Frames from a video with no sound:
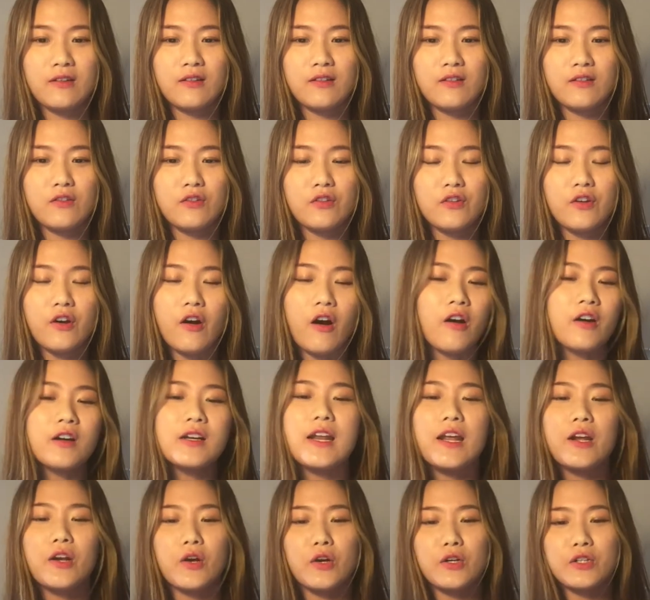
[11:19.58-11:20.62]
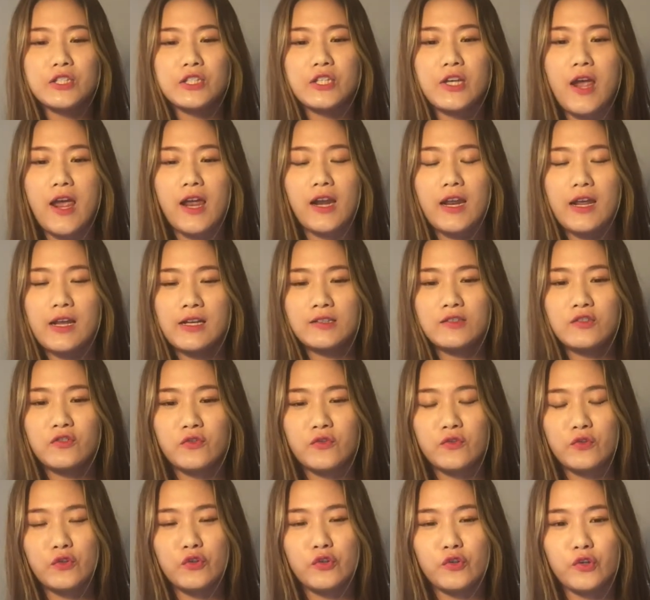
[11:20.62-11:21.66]
You're negotiating
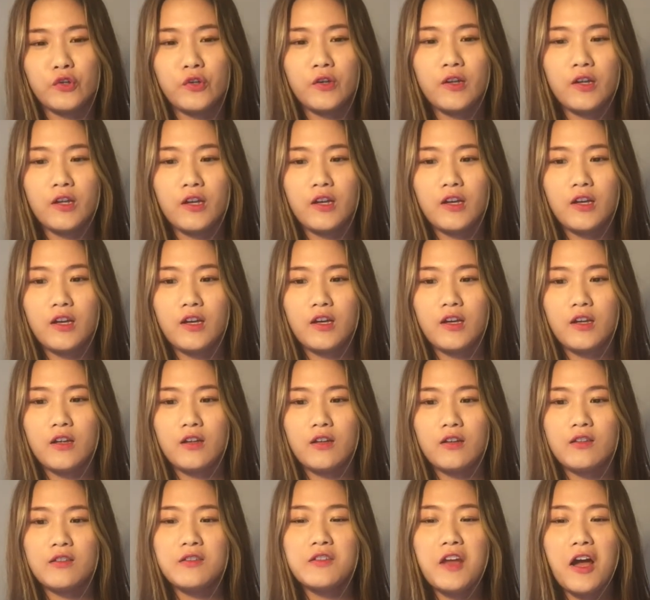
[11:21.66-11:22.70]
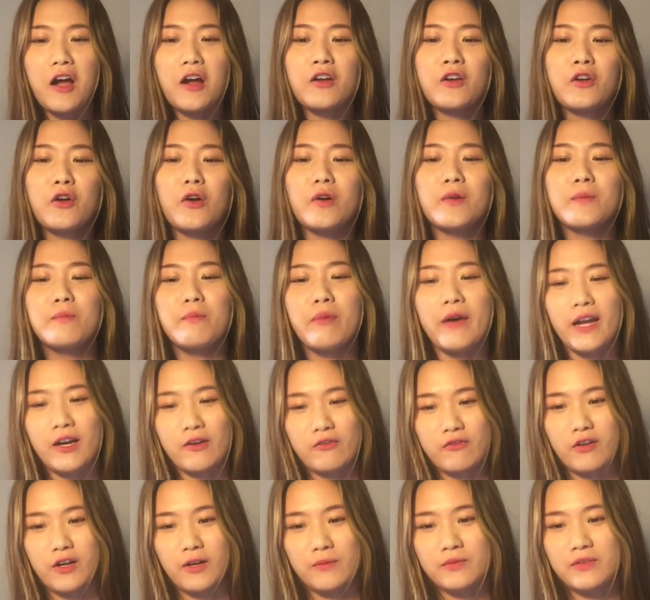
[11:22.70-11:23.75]
to not go
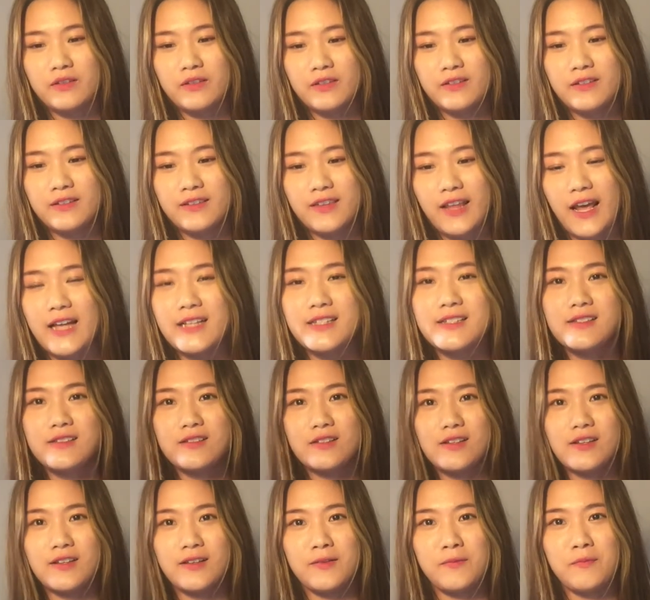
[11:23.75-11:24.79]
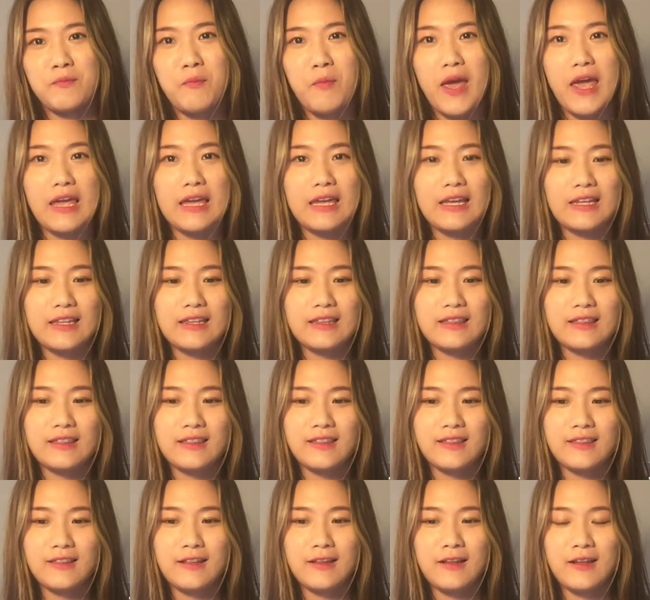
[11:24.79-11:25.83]
bankrupt. That's the
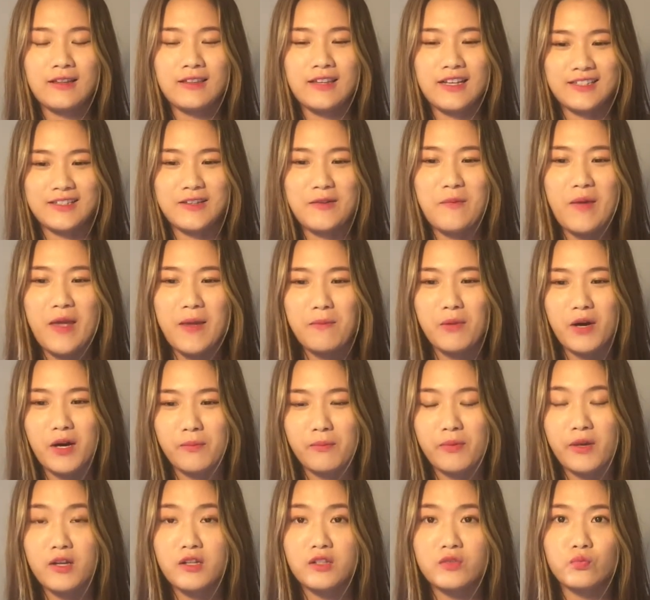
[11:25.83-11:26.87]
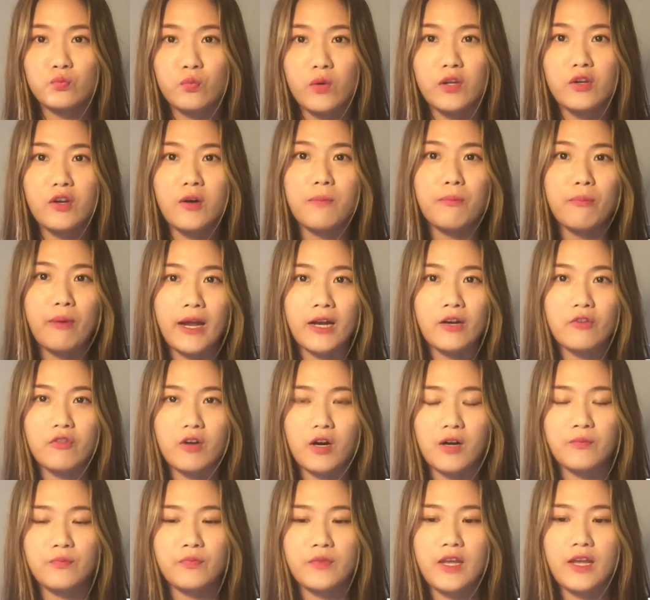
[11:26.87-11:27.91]
main part, because when you're
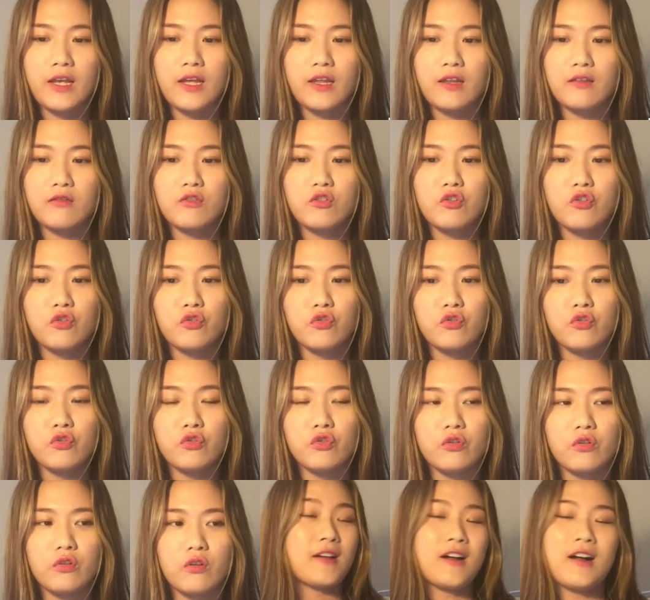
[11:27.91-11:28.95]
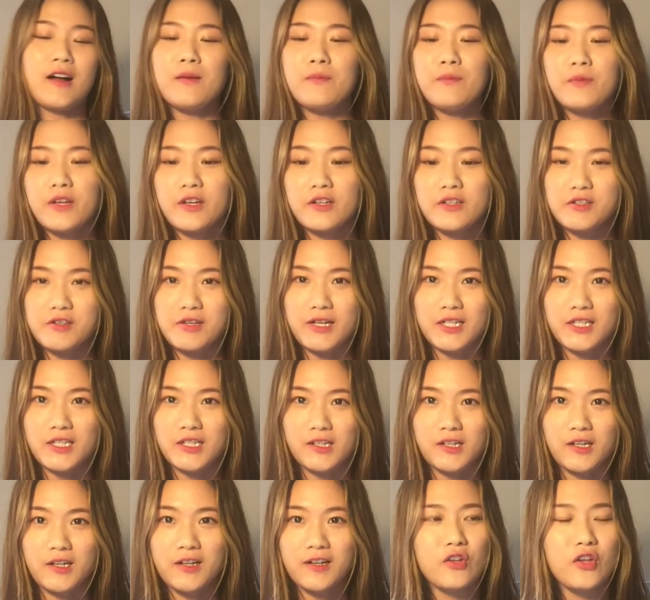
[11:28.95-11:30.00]
bankrupt, then you can't be a
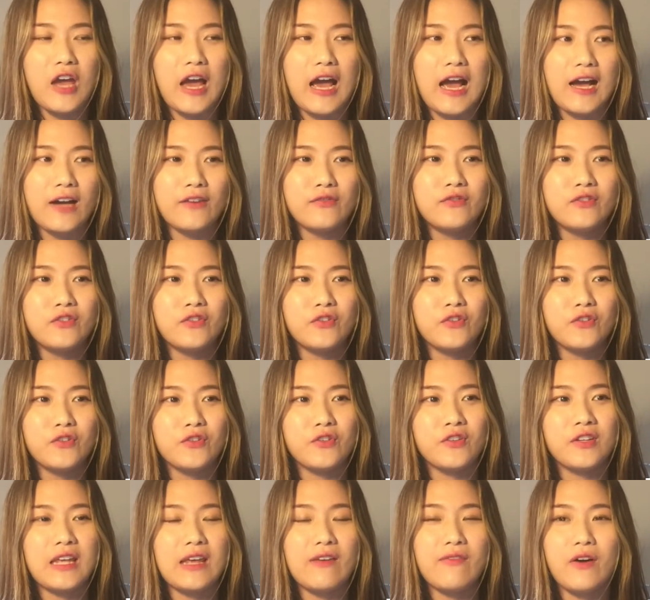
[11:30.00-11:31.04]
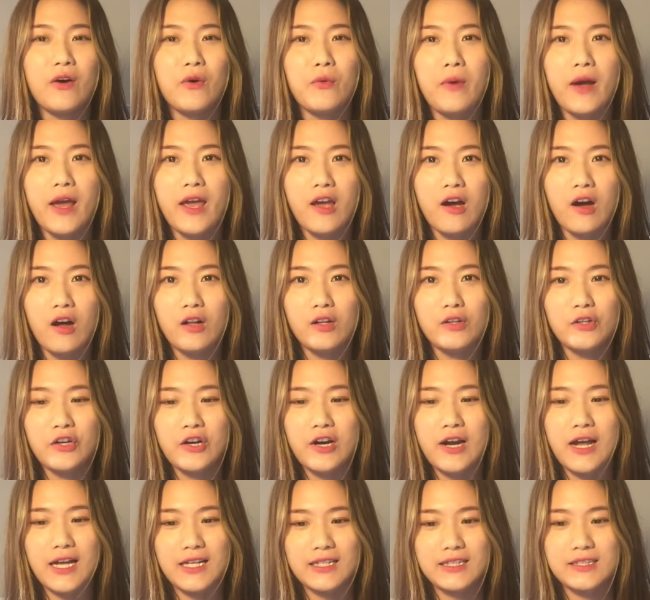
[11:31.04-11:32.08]
director. You have to give away all your
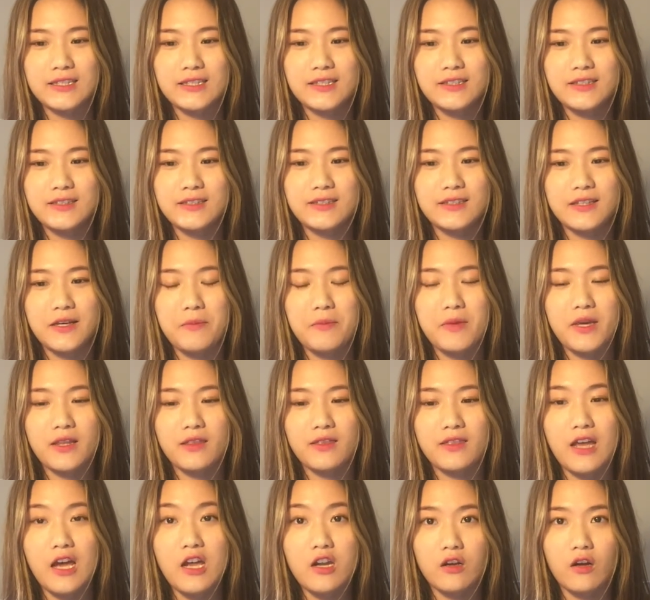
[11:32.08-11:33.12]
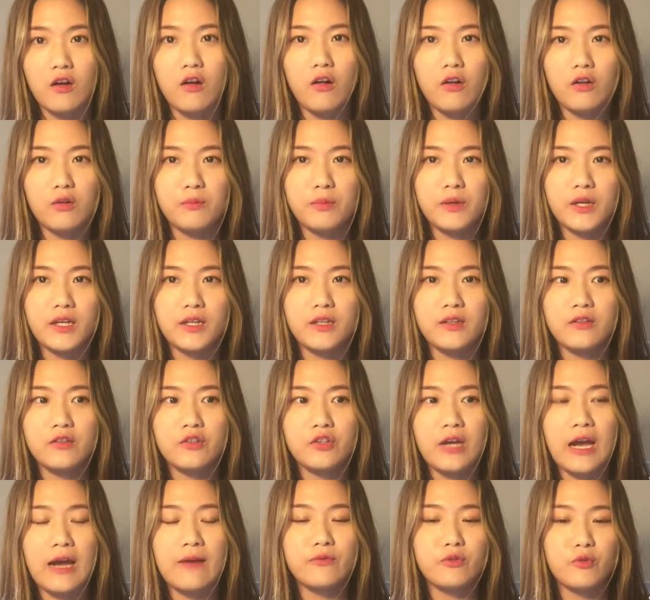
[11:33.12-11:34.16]
assets. I mean, not all, but
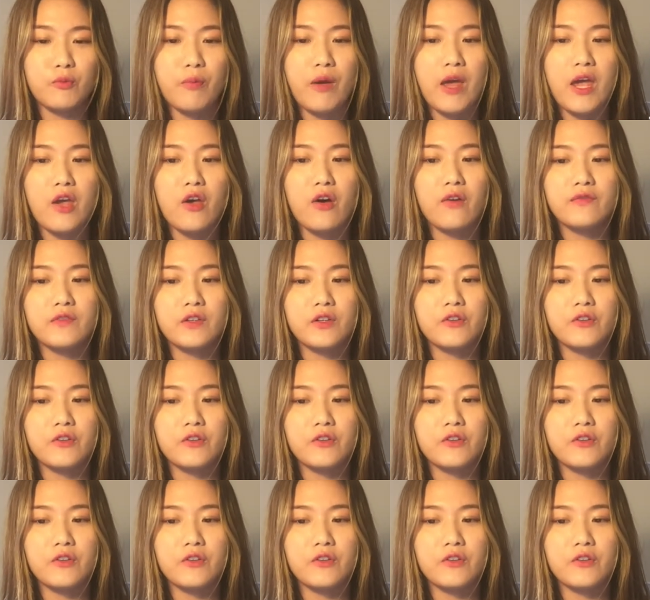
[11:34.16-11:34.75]
you have to pay off the